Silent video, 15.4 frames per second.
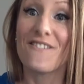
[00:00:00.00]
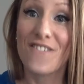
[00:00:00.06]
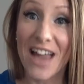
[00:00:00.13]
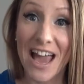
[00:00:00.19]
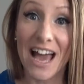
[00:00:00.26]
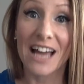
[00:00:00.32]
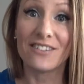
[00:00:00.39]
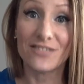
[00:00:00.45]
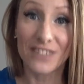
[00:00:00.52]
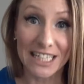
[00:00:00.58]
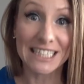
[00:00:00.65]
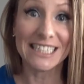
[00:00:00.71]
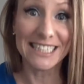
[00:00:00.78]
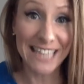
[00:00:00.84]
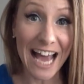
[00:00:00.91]

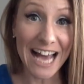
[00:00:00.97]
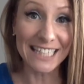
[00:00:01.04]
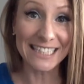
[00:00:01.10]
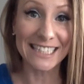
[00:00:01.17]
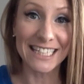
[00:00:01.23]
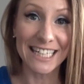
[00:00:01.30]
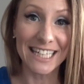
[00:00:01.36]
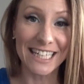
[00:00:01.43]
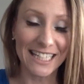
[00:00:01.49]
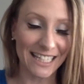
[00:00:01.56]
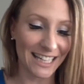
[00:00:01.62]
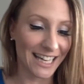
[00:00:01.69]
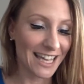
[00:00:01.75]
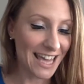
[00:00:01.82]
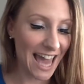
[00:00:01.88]
Fan-fucking-tastic!
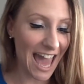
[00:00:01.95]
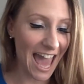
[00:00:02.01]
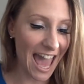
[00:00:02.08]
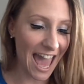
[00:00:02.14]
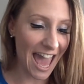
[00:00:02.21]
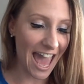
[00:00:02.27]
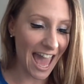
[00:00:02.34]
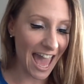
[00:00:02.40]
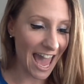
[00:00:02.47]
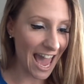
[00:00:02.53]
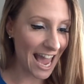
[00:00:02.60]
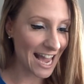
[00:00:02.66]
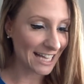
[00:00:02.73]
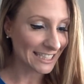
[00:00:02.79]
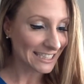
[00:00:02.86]

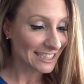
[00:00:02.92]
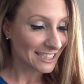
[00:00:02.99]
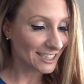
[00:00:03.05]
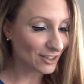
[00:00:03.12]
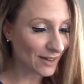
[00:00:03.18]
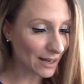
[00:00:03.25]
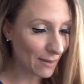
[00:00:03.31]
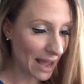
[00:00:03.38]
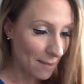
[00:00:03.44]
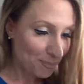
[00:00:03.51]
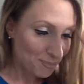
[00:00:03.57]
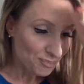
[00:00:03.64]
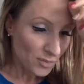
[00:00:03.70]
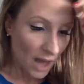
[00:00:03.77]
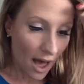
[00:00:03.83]
Yay! So anyway,
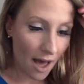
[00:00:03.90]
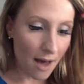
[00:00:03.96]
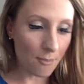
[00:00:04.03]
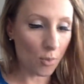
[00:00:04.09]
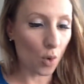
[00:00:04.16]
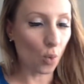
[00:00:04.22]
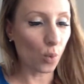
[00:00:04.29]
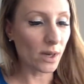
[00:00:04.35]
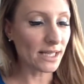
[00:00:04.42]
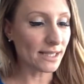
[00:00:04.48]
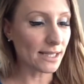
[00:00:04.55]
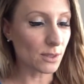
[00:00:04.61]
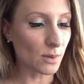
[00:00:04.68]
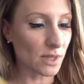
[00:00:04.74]
what does this